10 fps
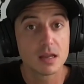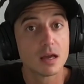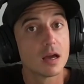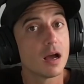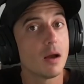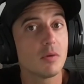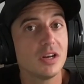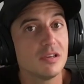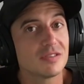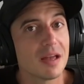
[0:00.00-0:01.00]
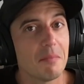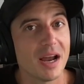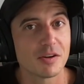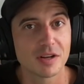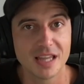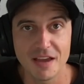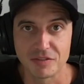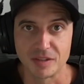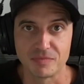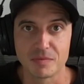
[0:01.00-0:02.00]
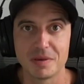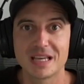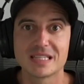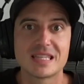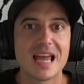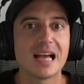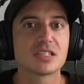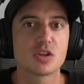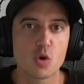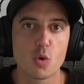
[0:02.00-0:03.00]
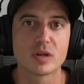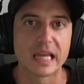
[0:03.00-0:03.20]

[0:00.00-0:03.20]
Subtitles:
I'm going to use that minor 11. Because that's the chord